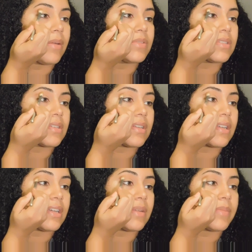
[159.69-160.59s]
I'm just going to
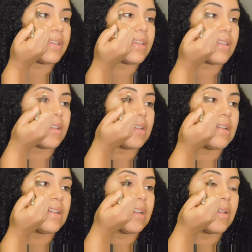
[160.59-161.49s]
kind of be
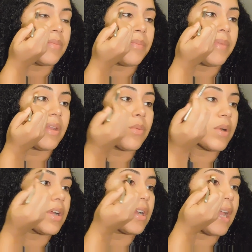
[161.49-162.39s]

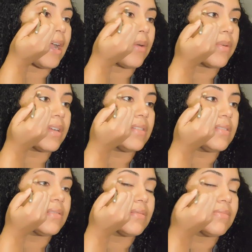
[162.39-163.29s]
midward outwards.